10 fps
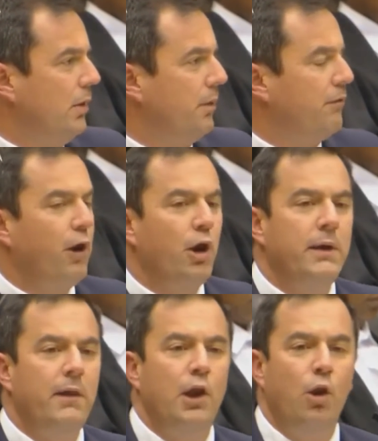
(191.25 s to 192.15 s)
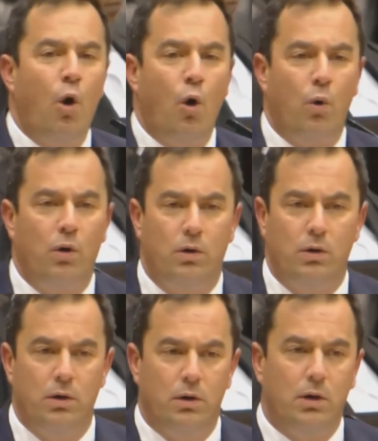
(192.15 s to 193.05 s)
But following the law,
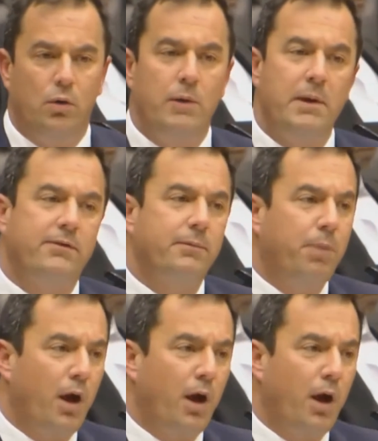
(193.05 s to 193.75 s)
we must